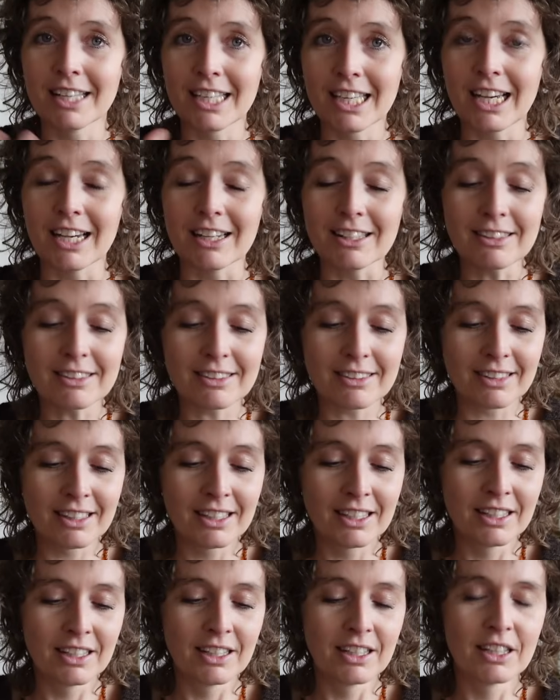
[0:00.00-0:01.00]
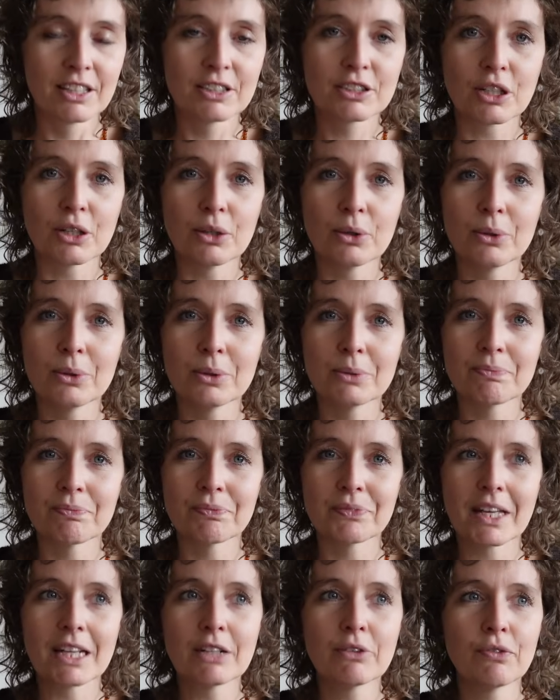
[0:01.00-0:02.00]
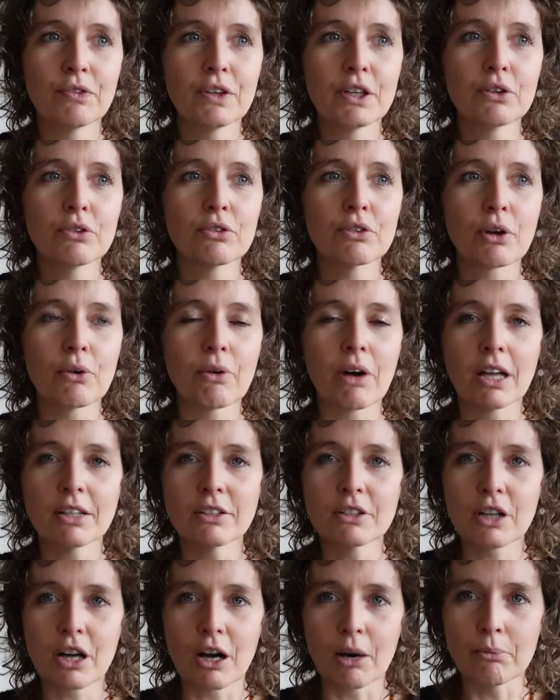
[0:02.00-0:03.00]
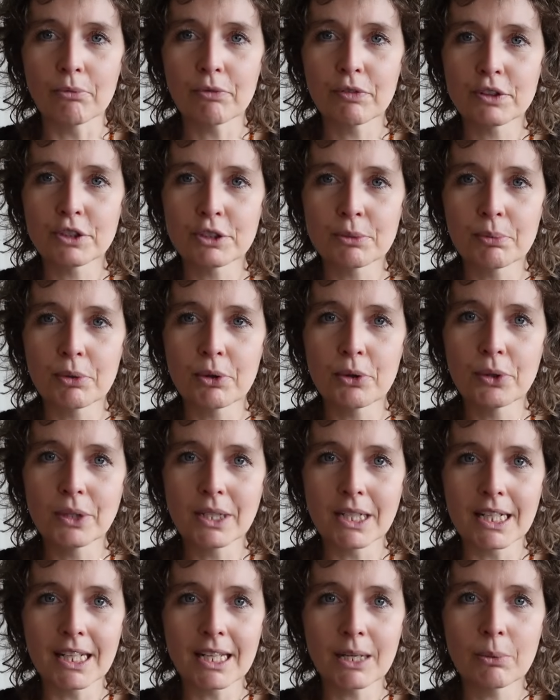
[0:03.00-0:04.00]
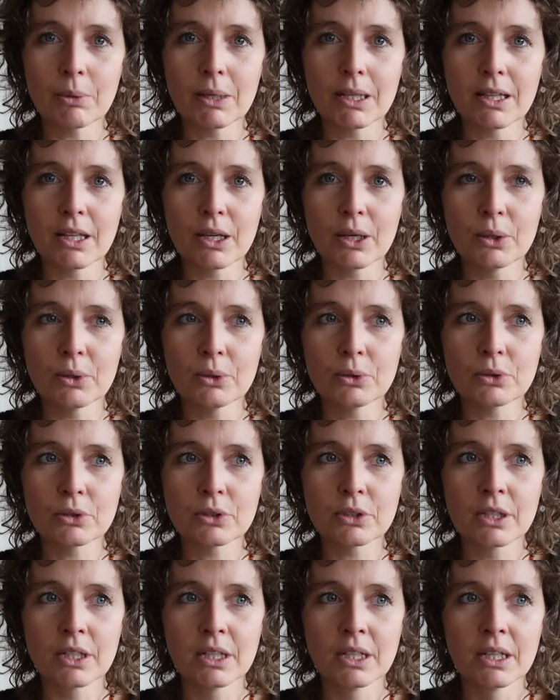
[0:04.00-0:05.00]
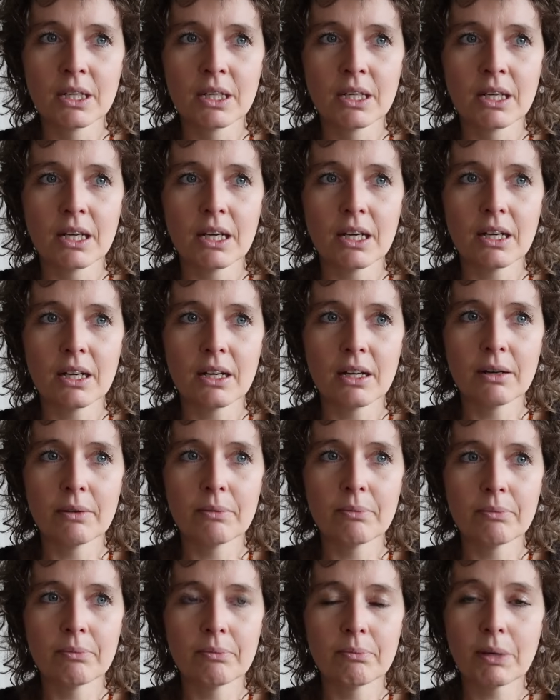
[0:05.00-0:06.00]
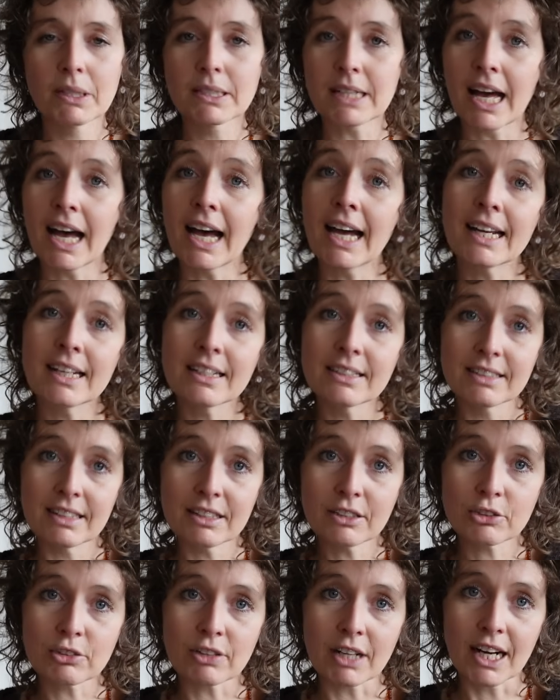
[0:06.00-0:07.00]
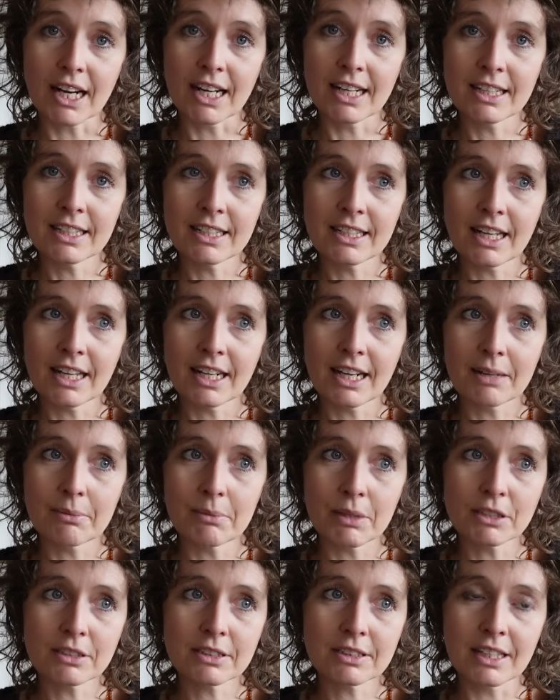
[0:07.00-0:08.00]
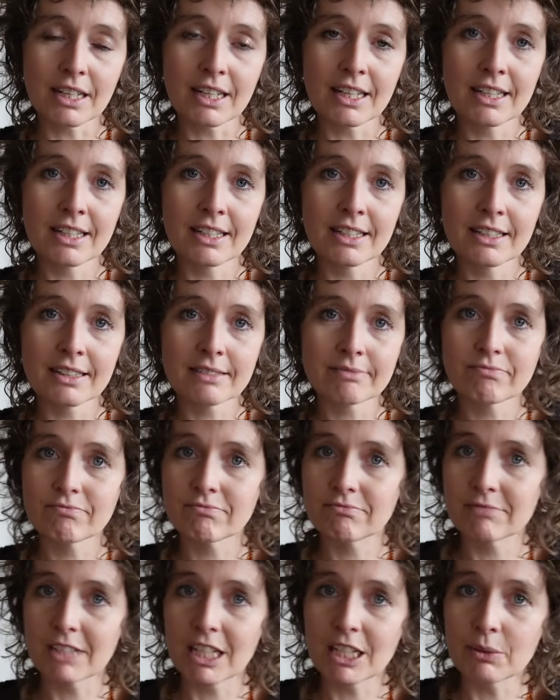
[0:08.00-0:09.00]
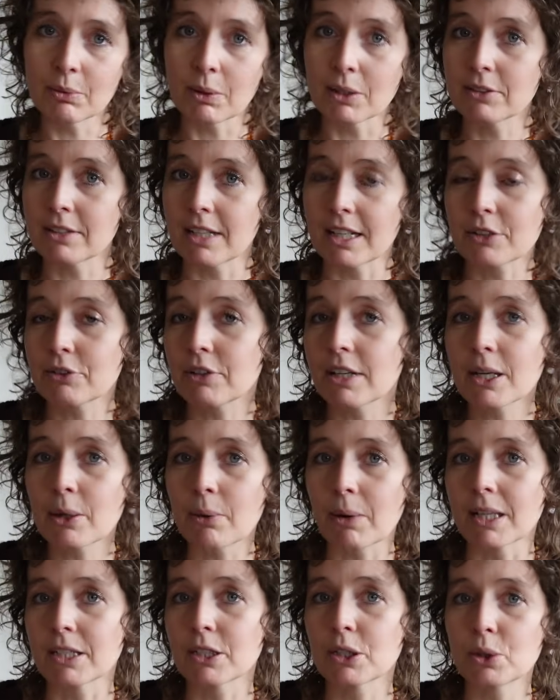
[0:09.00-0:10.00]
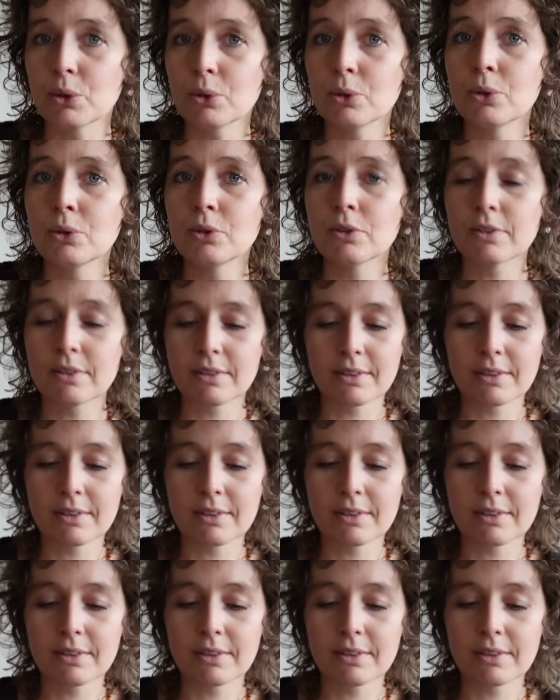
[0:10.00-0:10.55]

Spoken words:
yet. So it feels so uncomfortable knitting with those. But I did try, and I must say it was actually quite good,